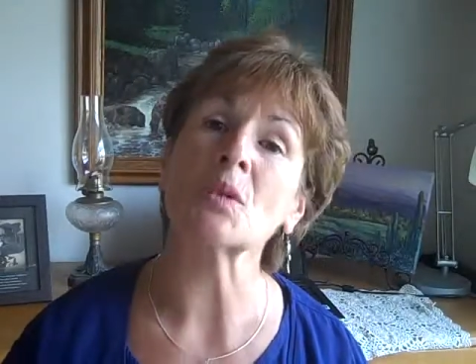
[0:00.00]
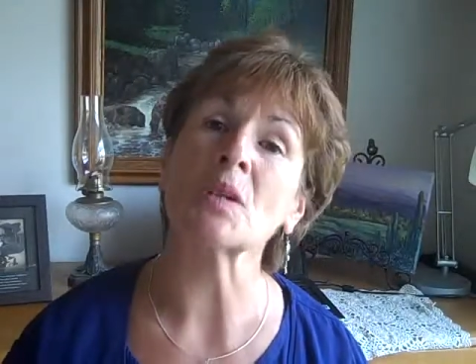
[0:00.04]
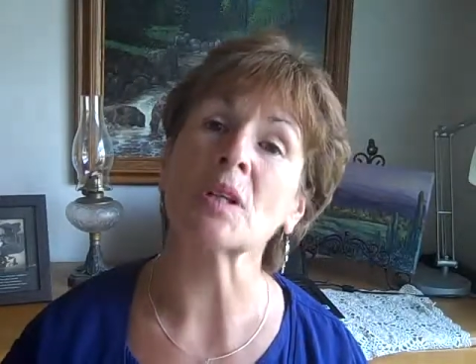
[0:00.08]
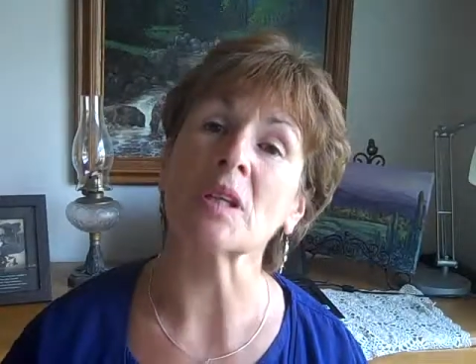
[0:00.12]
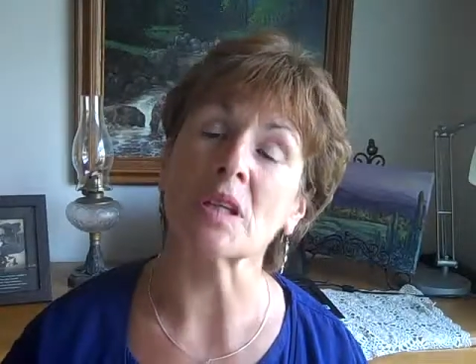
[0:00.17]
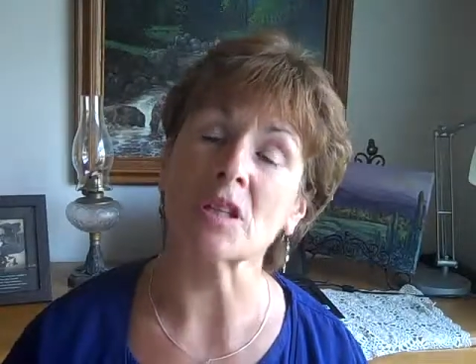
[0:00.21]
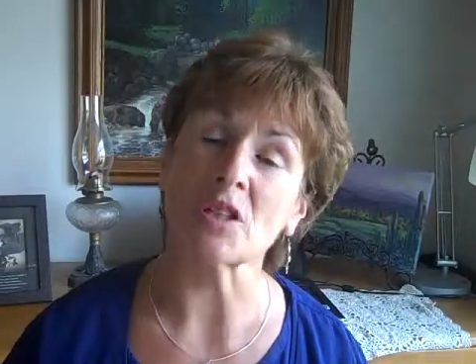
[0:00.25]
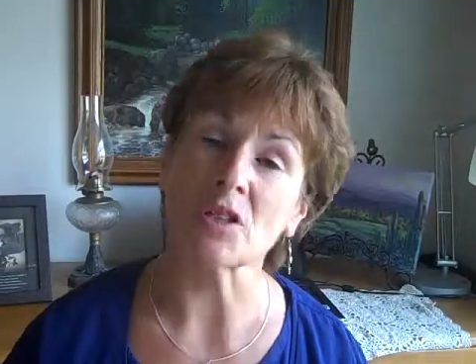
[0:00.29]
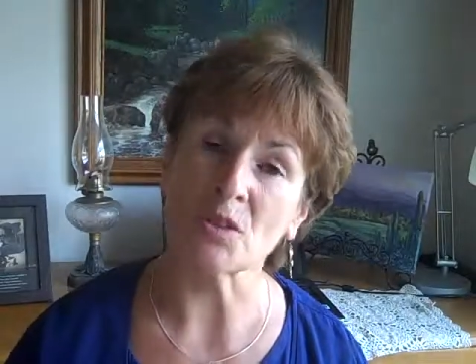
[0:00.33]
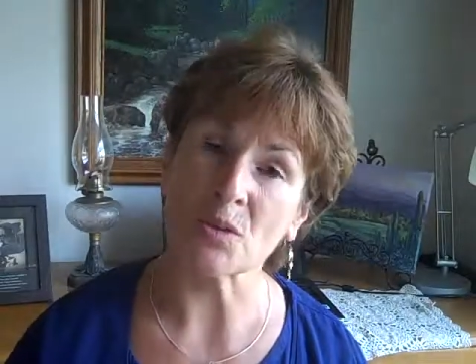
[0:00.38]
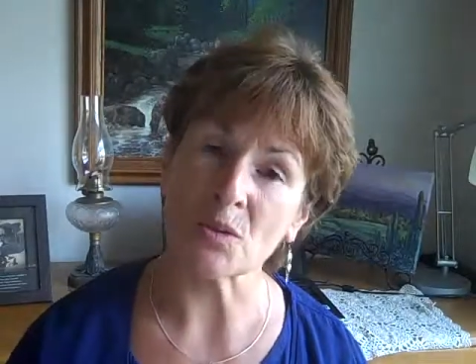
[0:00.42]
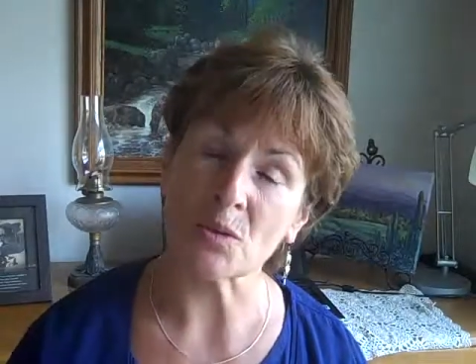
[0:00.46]

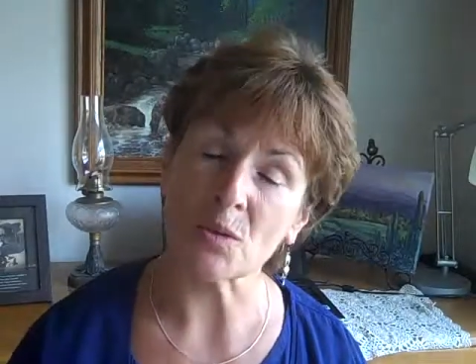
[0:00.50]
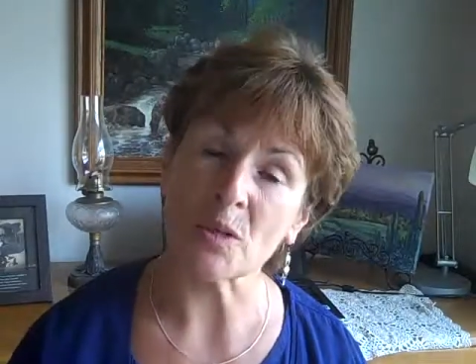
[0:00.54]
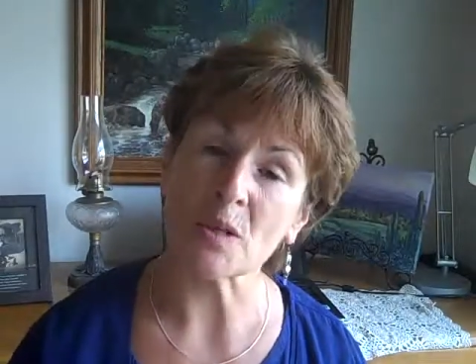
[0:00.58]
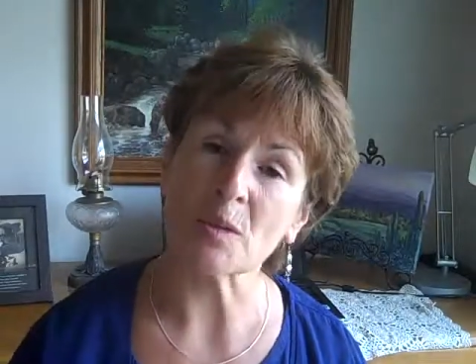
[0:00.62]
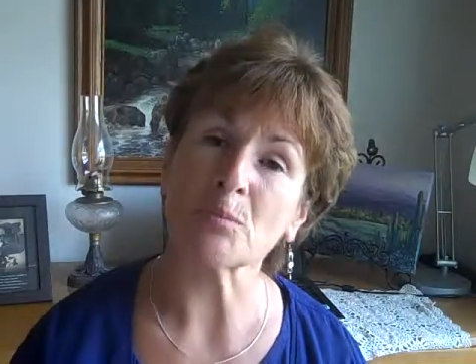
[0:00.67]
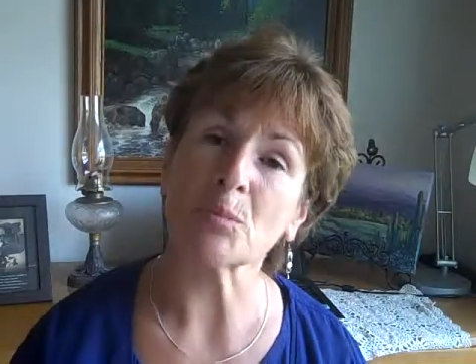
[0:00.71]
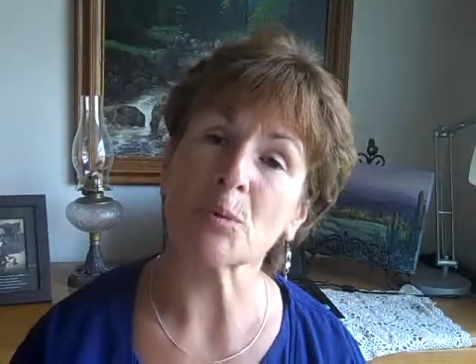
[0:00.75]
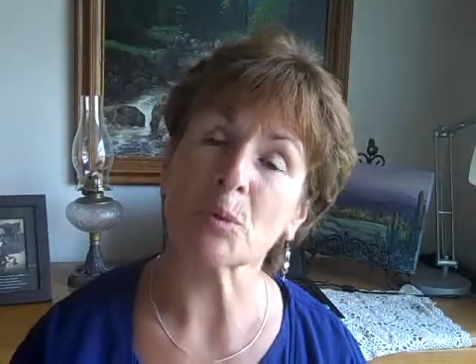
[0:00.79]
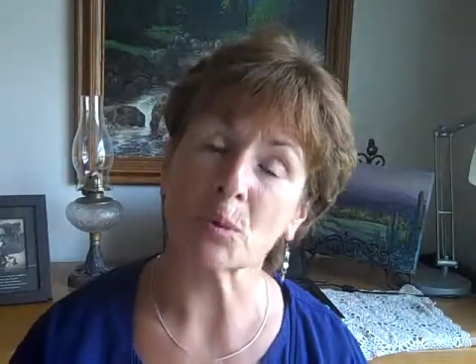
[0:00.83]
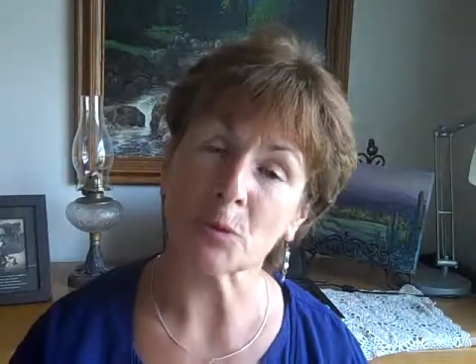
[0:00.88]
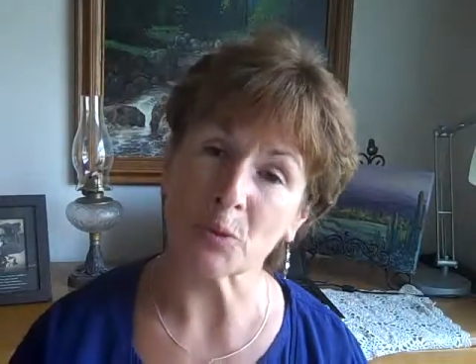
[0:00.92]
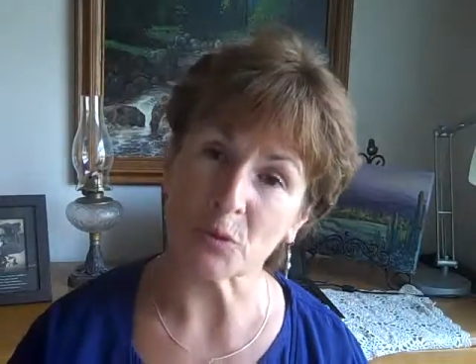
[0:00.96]
need to
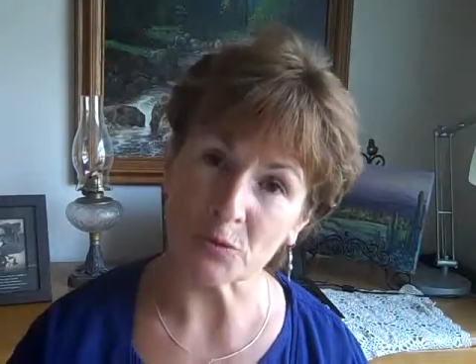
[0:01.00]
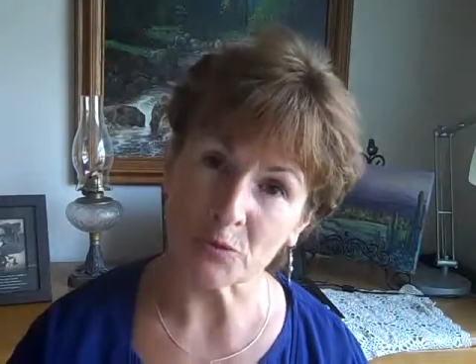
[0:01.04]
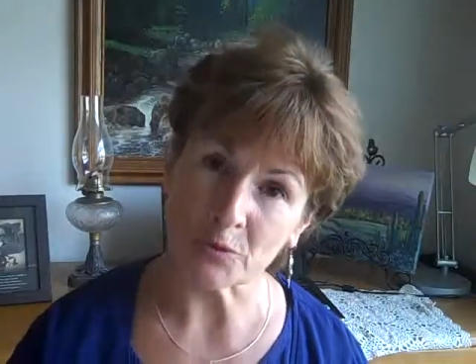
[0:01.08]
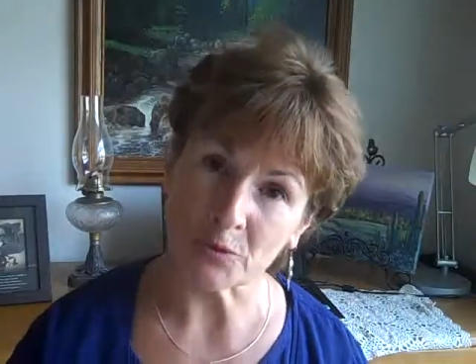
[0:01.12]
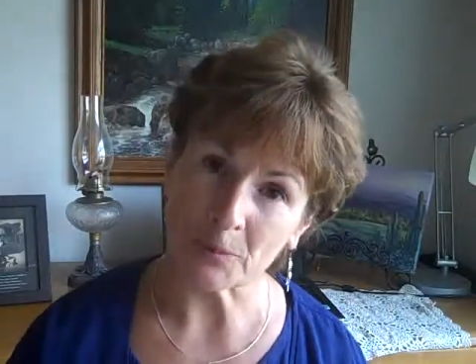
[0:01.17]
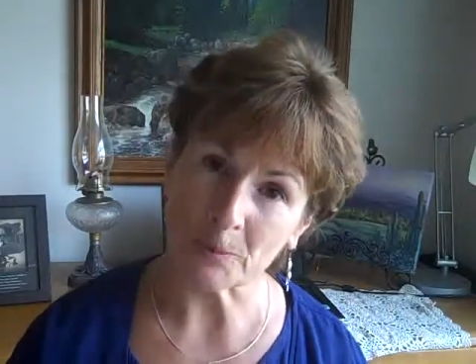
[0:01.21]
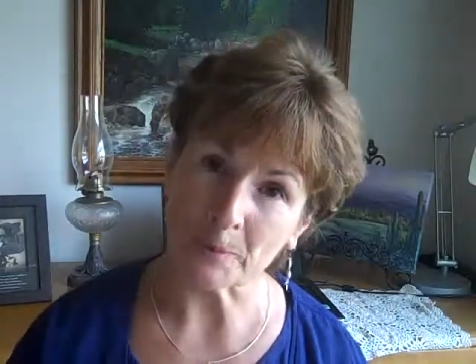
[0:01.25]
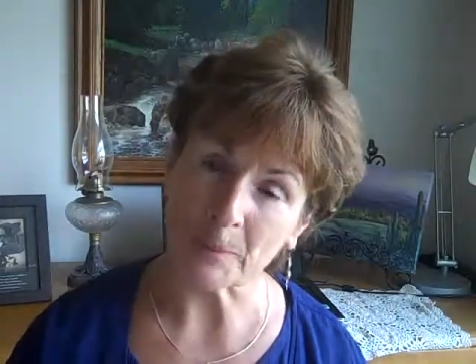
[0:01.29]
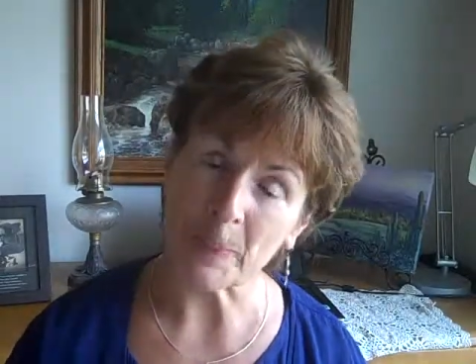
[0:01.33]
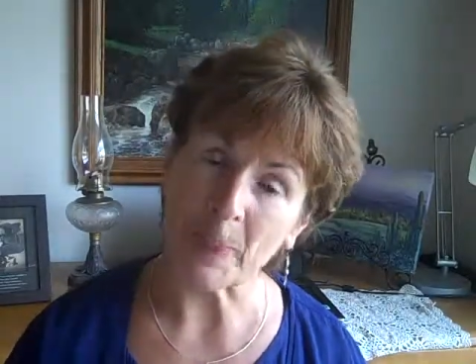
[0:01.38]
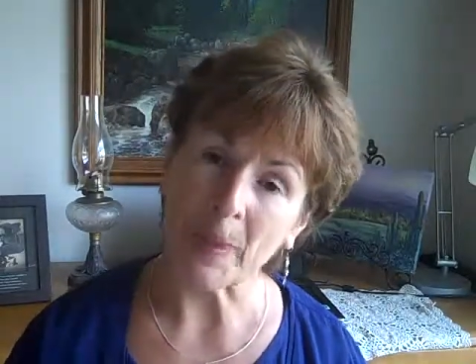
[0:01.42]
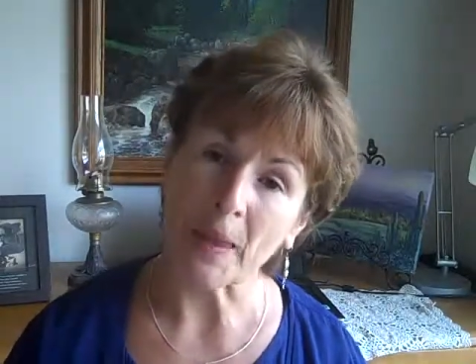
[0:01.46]

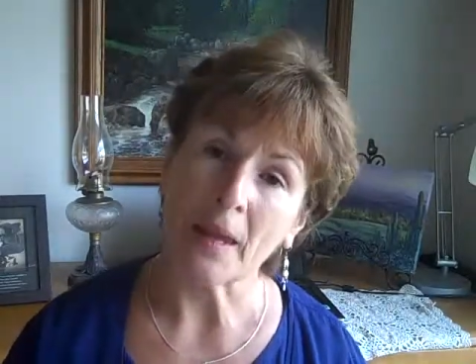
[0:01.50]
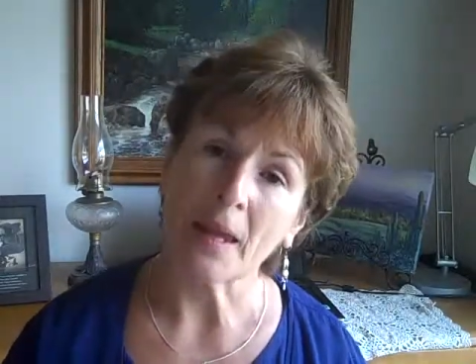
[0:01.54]
improve.